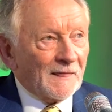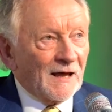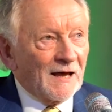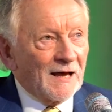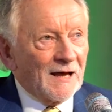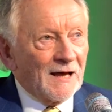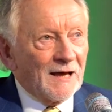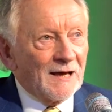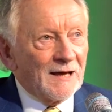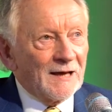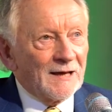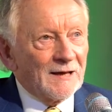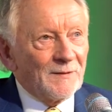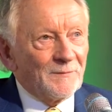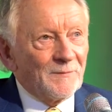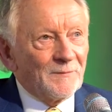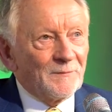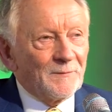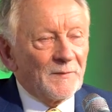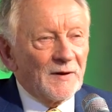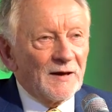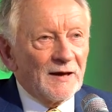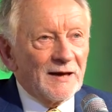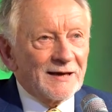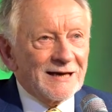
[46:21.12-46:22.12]

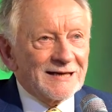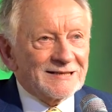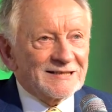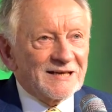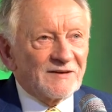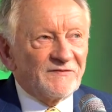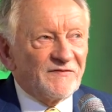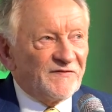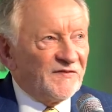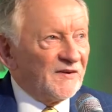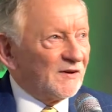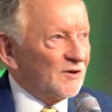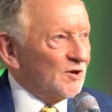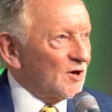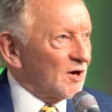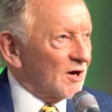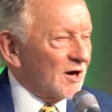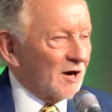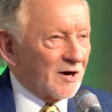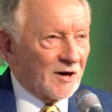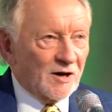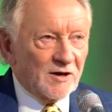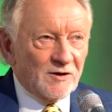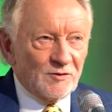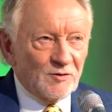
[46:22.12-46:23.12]
Um, and he said, Phil, you
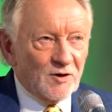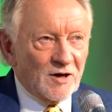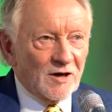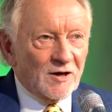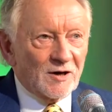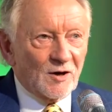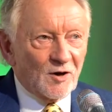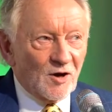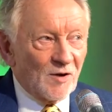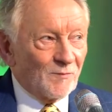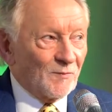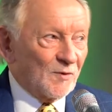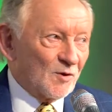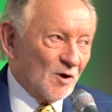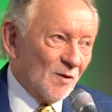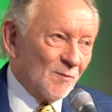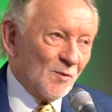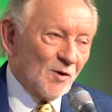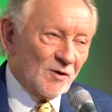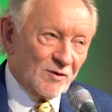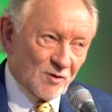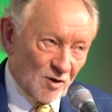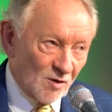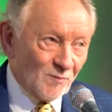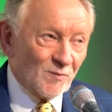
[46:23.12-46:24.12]
gotta, you gotta come, come
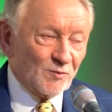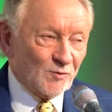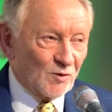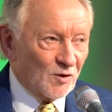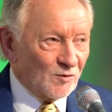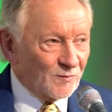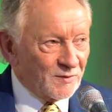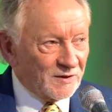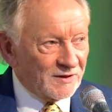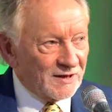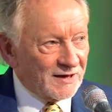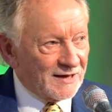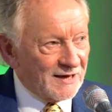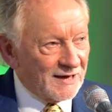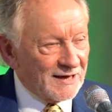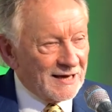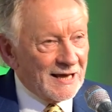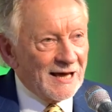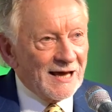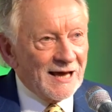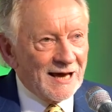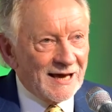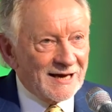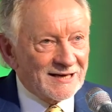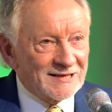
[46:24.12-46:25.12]
on, come, come to the gig.
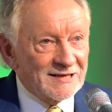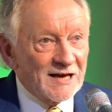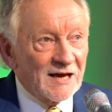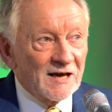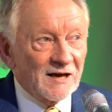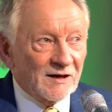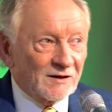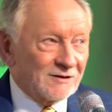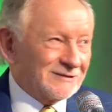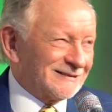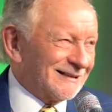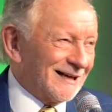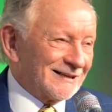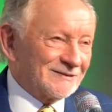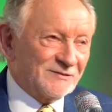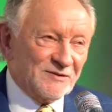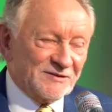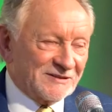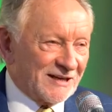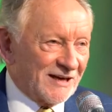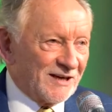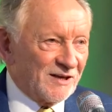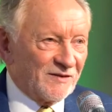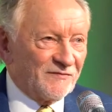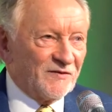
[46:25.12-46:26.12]
And he said, I'm
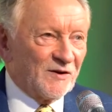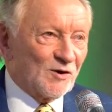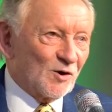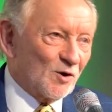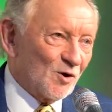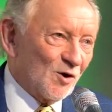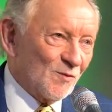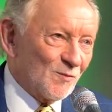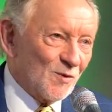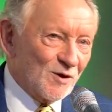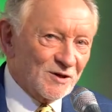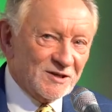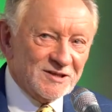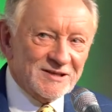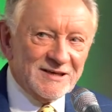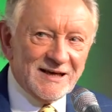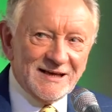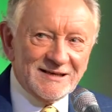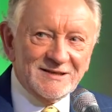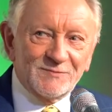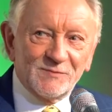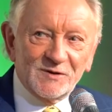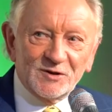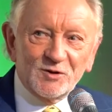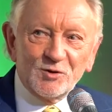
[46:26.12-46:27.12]
dying for you to come on
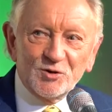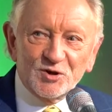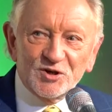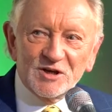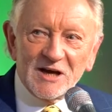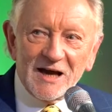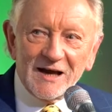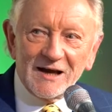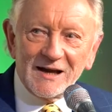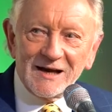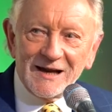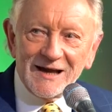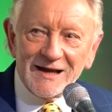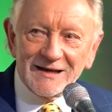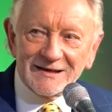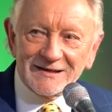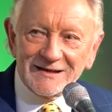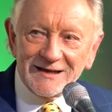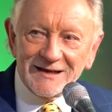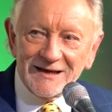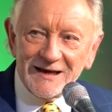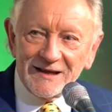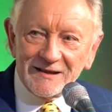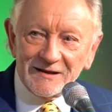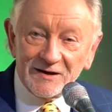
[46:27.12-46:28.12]
stage and we'll do Shang Lang
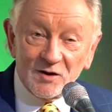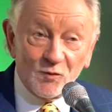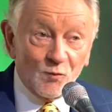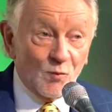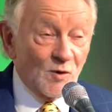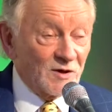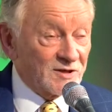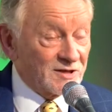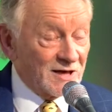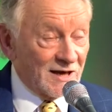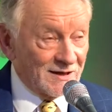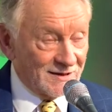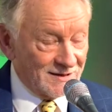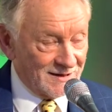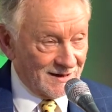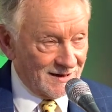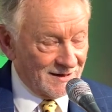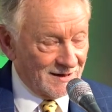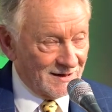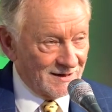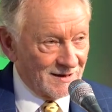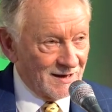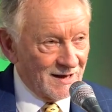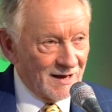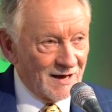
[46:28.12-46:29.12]
together, which I did.